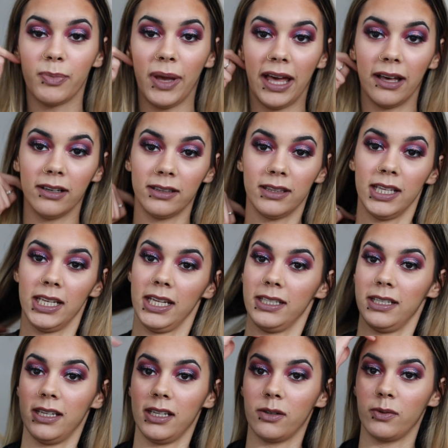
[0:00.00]
palette than I
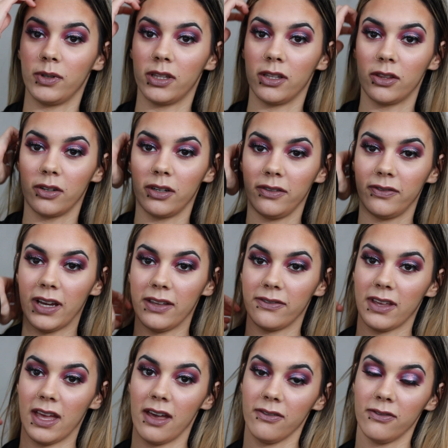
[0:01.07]
did with the
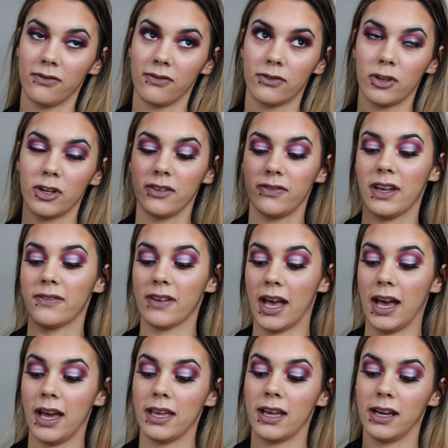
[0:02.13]

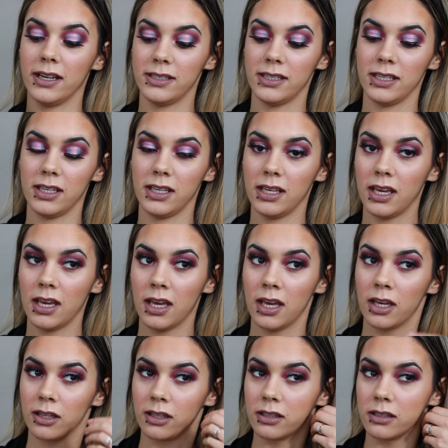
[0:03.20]
35i
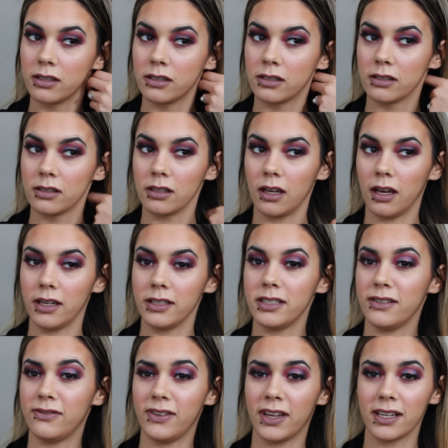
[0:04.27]
Icy
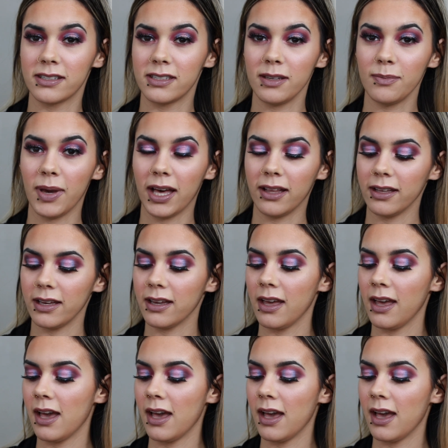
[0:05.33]
Fantasy palette.